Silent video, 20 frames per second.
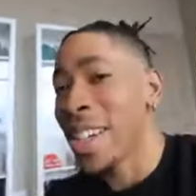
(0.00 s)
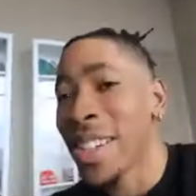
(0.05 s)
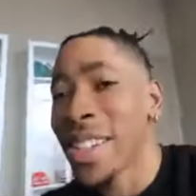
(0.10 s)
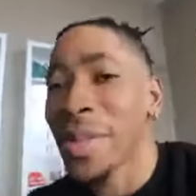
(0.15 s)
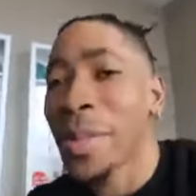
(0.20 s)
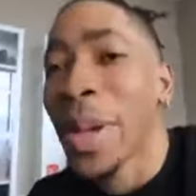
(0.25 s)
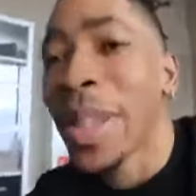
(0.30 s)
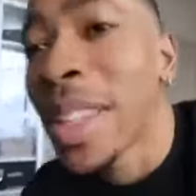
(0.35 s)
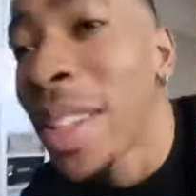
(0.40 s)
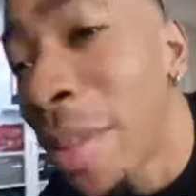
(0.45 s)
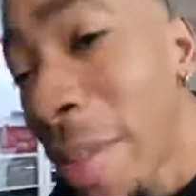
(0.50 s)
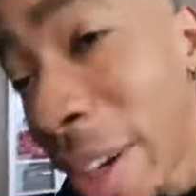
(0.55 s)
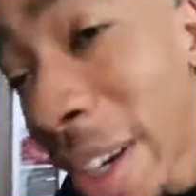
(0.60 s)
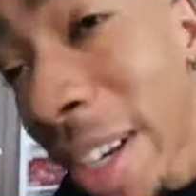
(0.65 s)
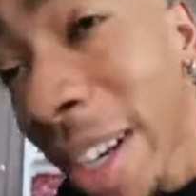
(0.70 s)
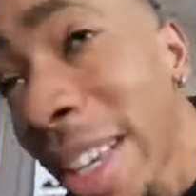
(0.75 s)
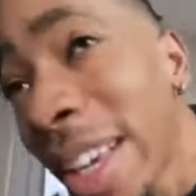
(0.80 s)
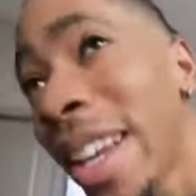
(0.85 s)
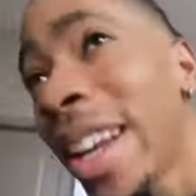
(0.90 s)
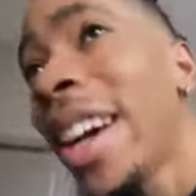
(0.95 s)
Deer's about to get
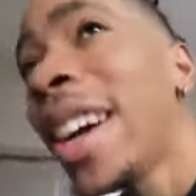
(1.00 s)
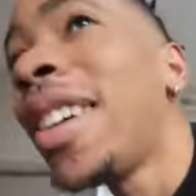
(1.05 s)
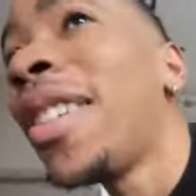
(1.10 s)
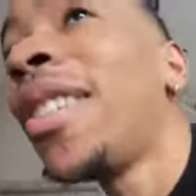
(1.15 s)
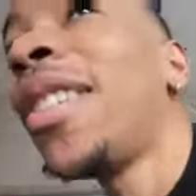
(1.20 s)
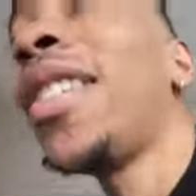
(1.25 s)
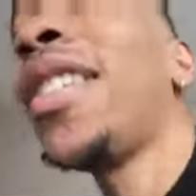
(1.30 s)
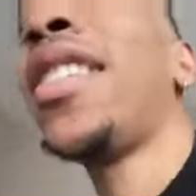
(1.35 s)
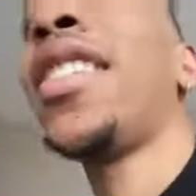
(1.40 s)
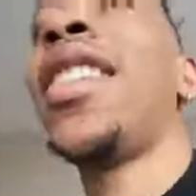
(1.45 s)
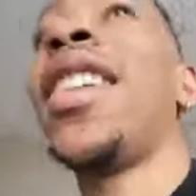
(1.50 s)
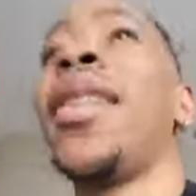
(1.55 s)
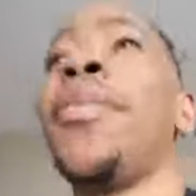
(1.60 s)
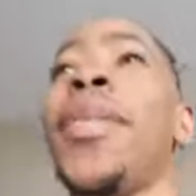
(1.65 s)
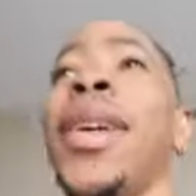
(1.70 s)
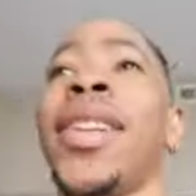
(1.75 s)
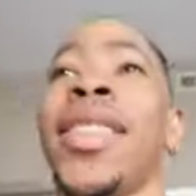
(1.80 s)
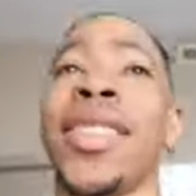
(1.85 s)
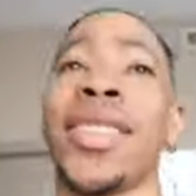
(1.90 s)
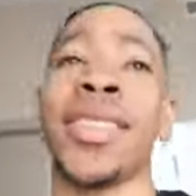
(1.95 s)
ready to head out.
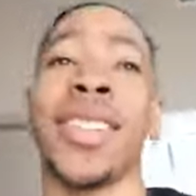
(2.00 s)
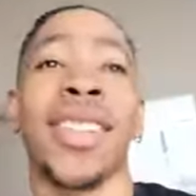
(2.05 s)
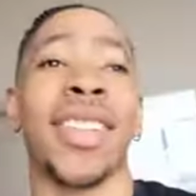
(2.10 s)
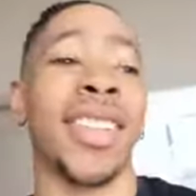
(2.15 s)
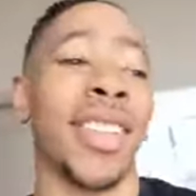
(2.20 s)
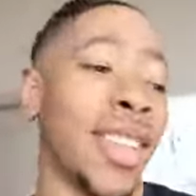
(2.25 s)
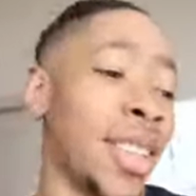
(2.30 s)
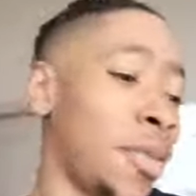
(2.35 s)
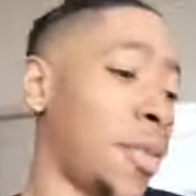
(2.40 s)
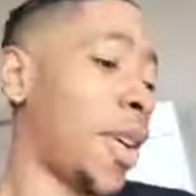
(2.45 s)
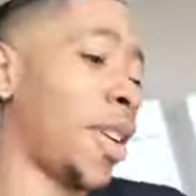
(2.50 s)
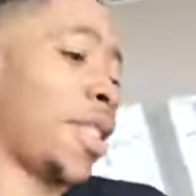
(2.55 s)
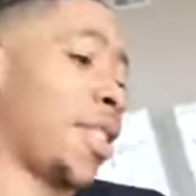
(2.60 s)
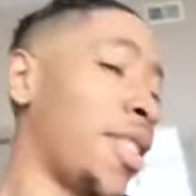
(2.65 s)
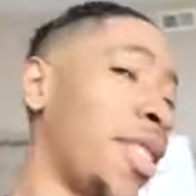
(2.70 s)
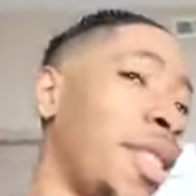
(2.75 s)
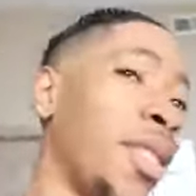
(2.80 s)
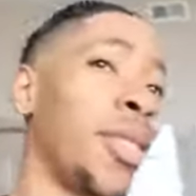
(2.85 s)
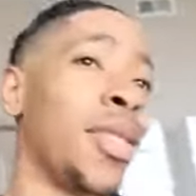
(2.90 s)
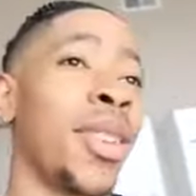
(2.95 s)
I'm about to sit here and watch
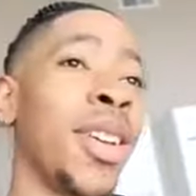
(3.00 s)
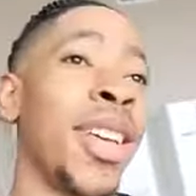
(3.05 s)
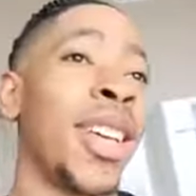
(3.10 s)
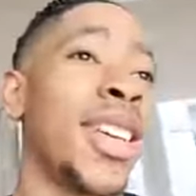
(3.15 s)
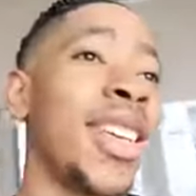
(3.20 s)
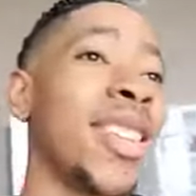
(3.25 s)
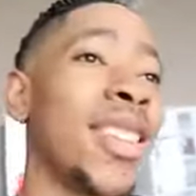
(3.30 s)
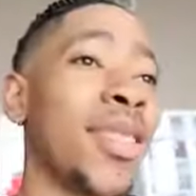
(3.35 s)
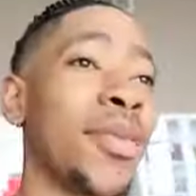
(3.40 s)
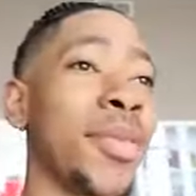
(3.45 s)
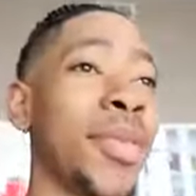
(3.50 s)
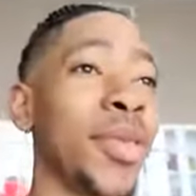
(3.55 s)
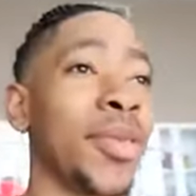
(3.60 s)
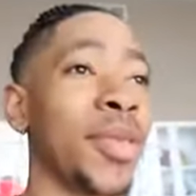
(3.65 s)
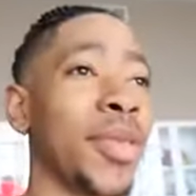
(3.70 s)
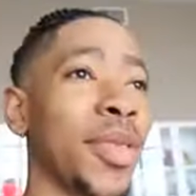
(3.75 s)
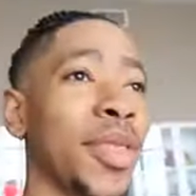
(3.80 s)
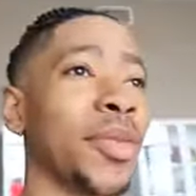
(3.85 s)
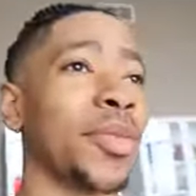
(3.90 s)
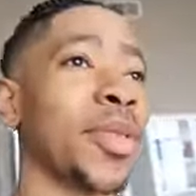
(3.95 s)
a little some
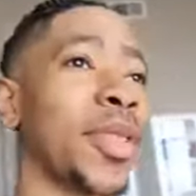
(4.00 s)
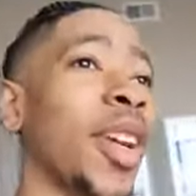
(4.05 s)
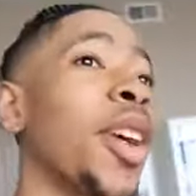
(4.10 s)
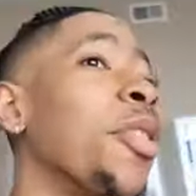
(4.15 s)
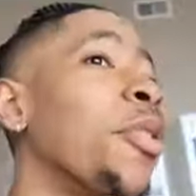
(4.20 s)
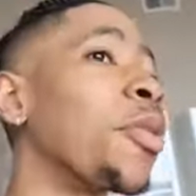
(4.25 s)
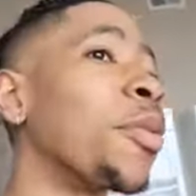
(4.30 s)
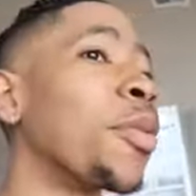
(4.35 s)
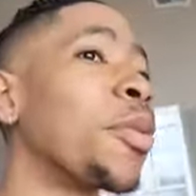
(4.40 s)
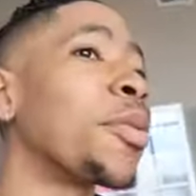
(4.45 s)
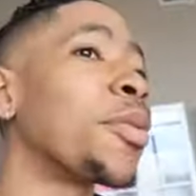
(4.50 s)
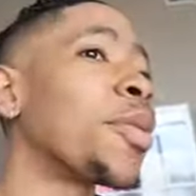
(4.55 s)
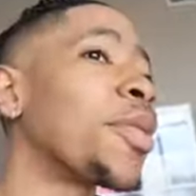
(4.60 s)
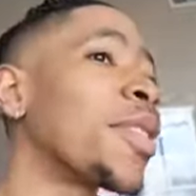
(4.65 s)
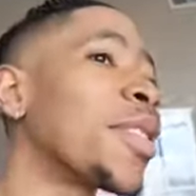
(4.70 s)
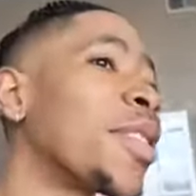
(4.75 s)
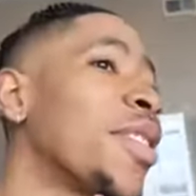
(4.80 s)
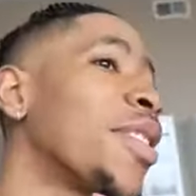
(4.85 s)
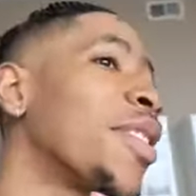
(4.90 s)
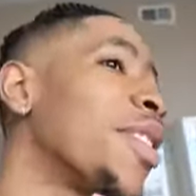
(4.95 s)
some, some shows.
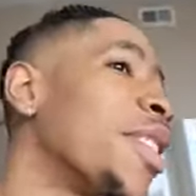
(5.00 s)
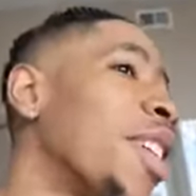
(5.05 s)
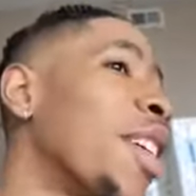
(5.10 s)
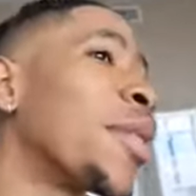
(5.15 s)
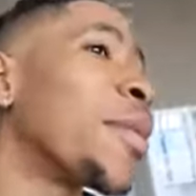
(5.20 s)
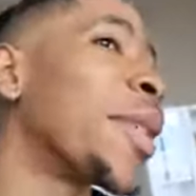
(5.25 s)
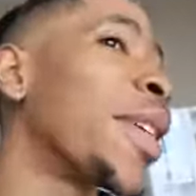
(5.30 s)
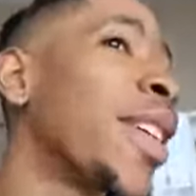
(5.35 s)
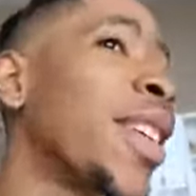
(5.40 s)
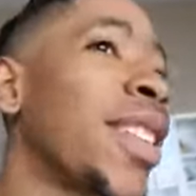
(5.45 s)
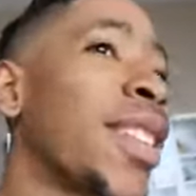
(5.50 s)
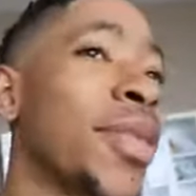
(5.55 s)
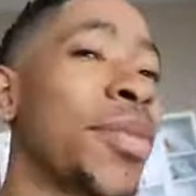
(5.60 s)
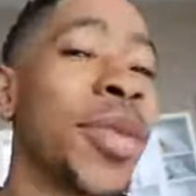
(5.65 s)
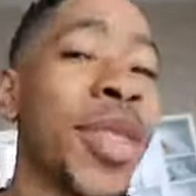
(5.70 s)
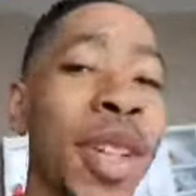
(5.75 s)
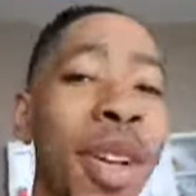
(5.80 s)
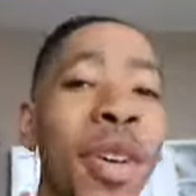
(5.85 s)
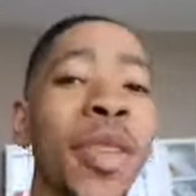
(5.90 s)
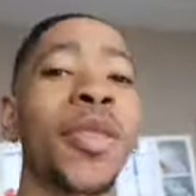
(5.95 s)
You know what I mean?
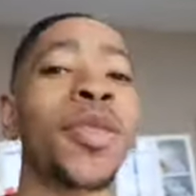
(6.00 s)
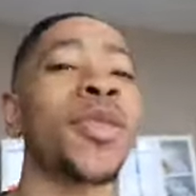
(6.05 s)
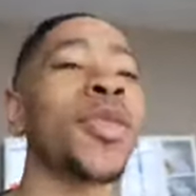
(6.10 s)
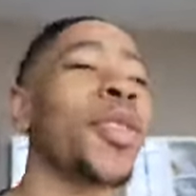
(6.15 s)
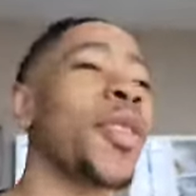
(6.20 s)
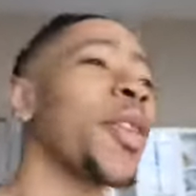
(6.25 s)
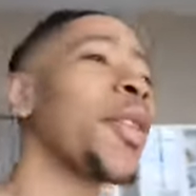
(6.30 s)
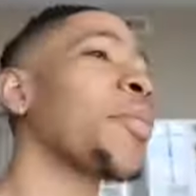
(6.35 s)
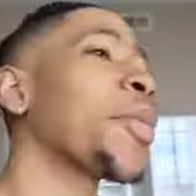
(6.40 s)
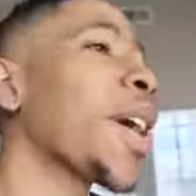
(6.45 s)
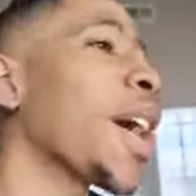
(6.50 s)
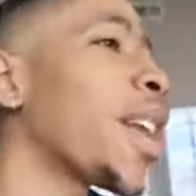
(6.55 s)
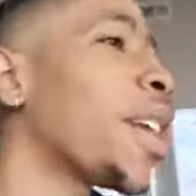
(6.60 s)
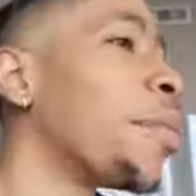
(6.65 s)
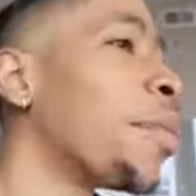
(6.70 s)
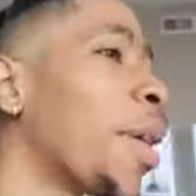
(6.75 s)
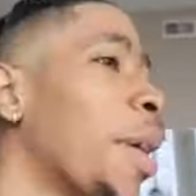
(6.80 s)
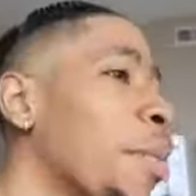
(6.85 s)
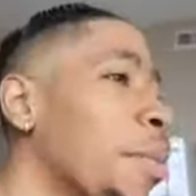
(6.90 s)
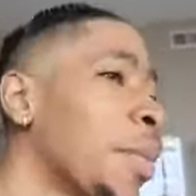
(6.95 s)
Some shows. You know, I'm kind
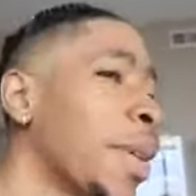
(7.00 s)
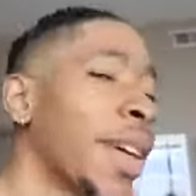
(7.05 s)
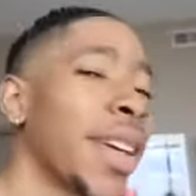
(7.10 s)
of bummed